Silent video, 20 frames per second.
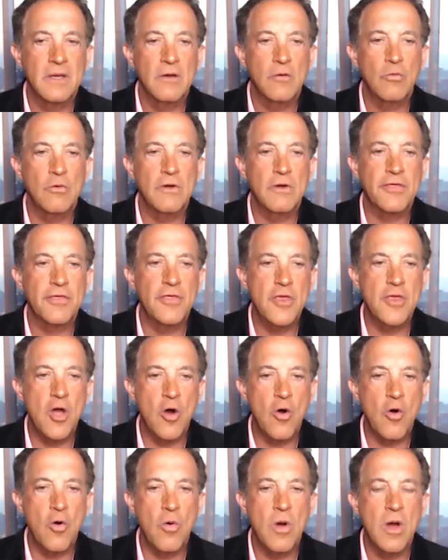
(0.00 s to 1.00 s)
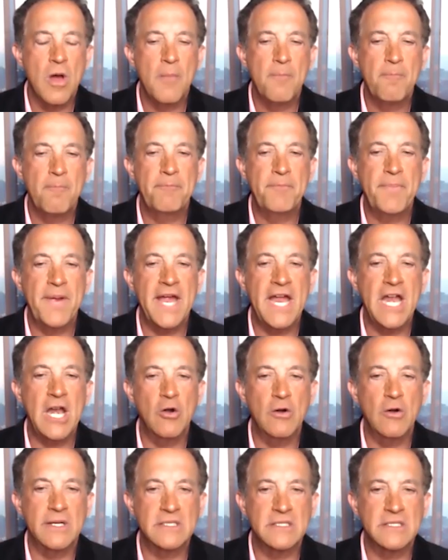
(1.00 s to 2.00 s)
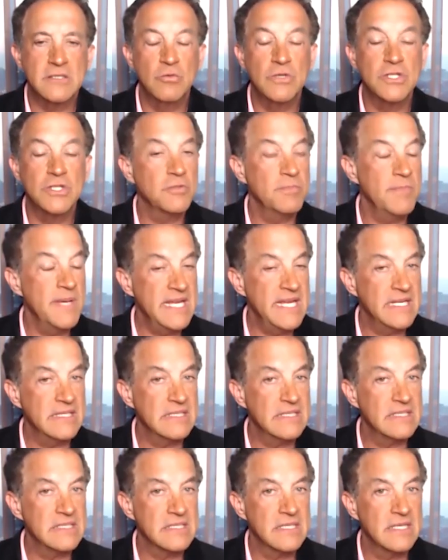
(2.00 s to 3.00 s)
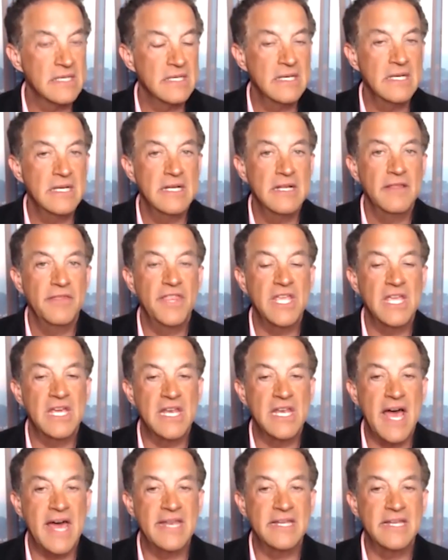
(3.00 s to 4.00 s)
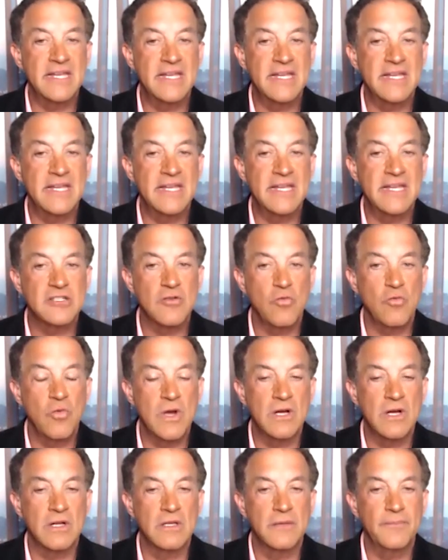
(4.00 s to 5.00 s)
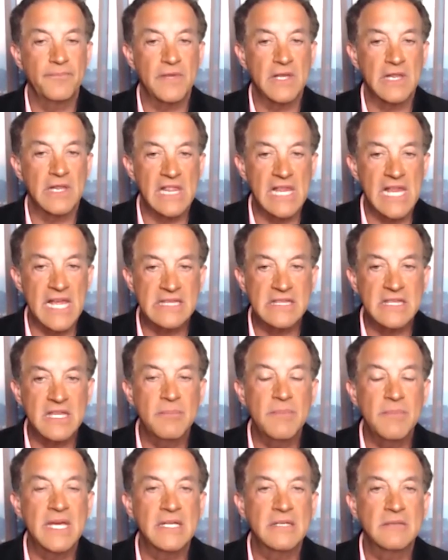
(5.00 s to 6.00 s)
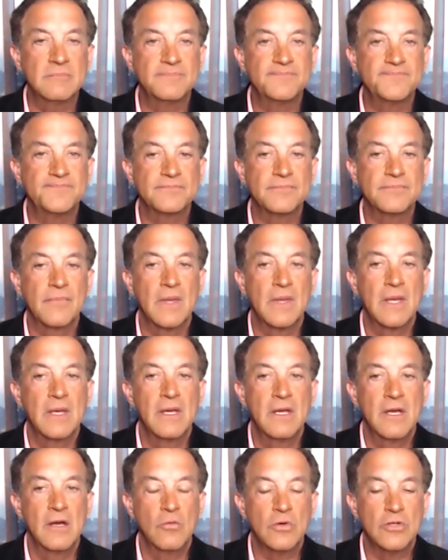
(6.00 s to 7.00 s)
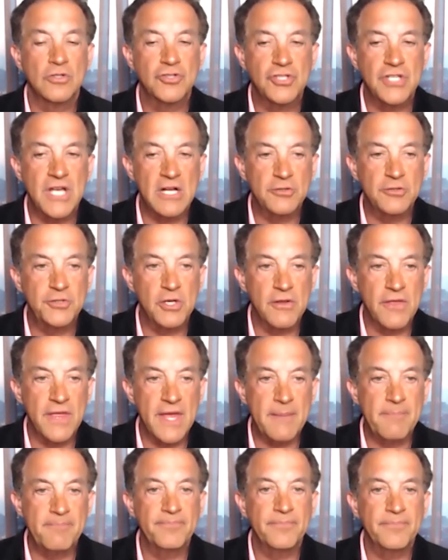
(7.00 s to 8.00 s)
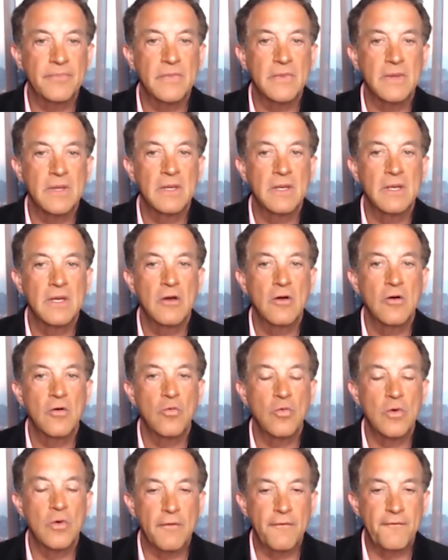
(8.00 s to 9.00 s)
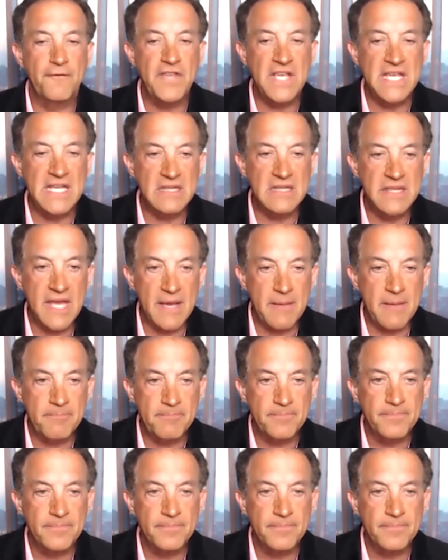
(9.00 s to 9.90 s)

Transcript: with no parents, which means the United States will let them in, will shelter them, will feed them,